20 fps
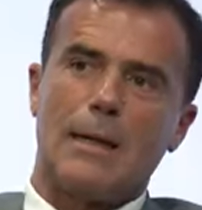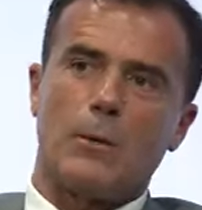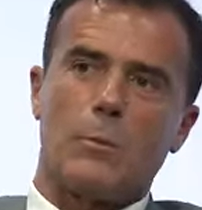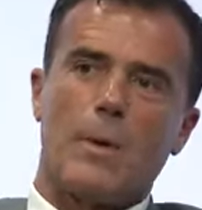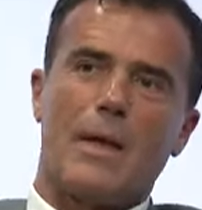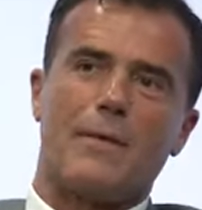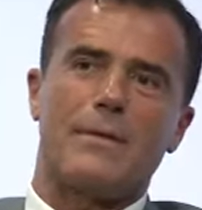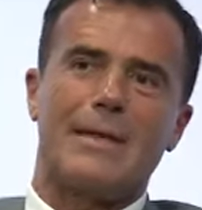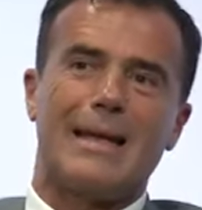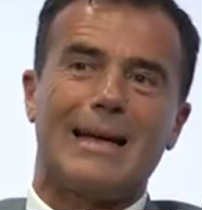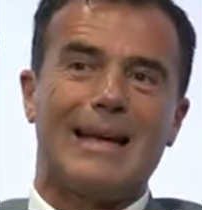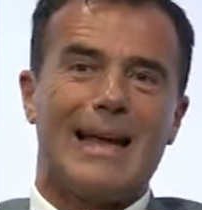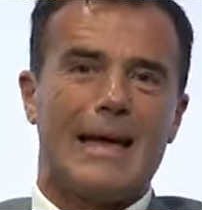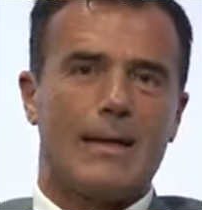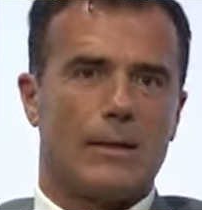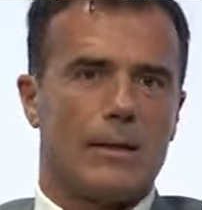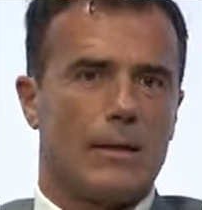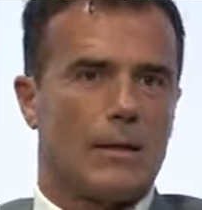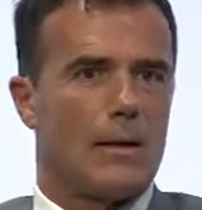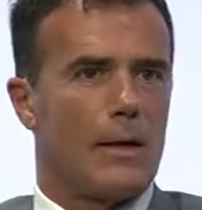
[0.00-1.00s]
that we have
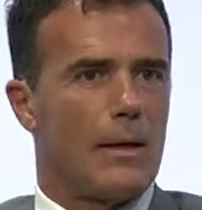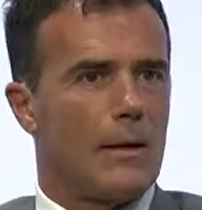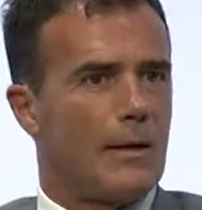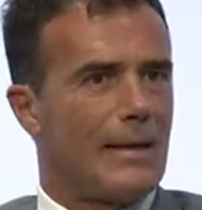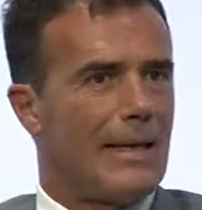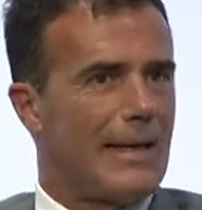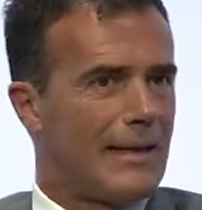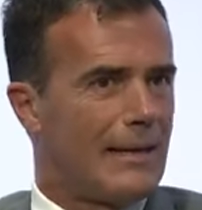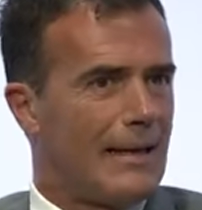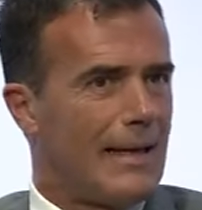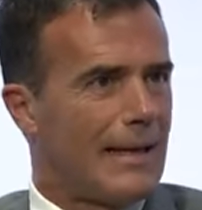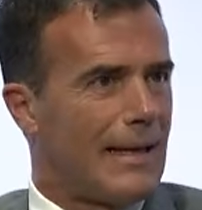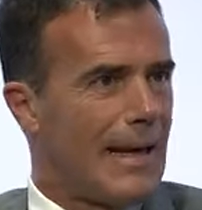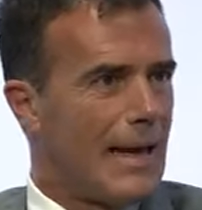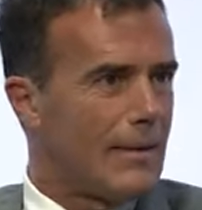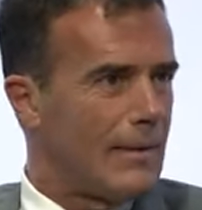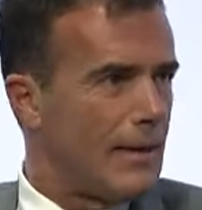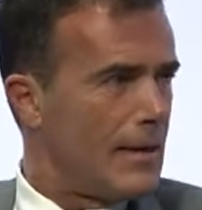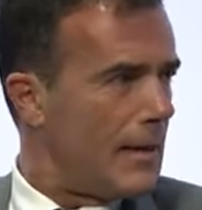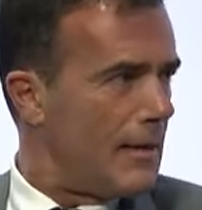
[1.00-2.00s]

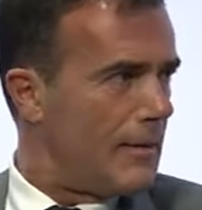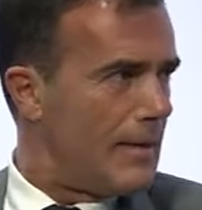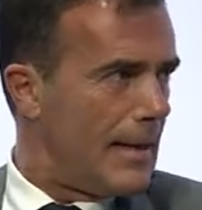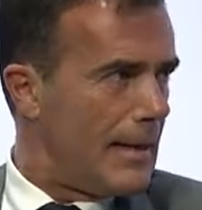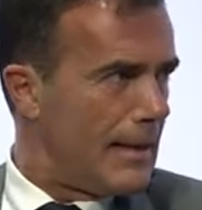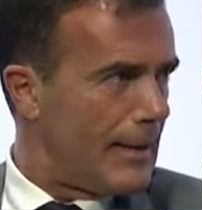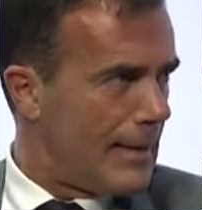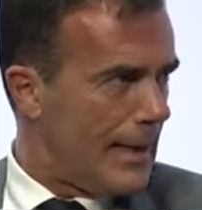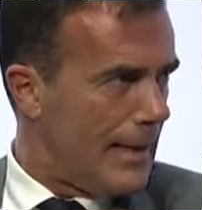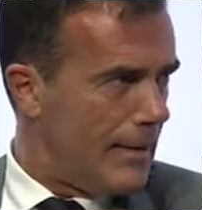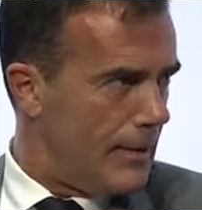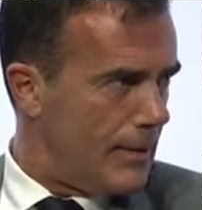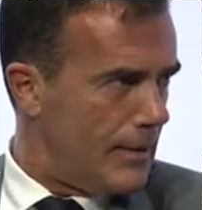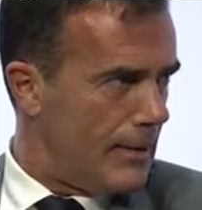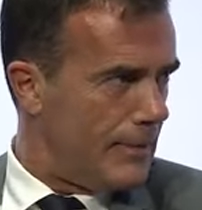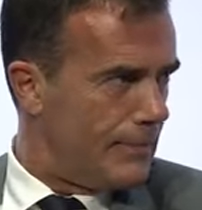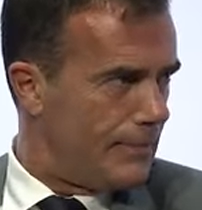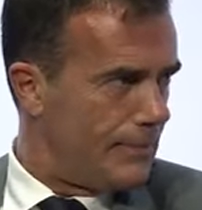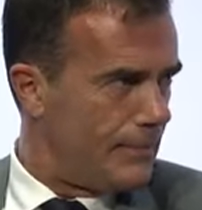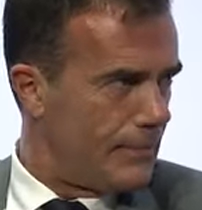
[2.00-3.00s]
neglected the real anxiety.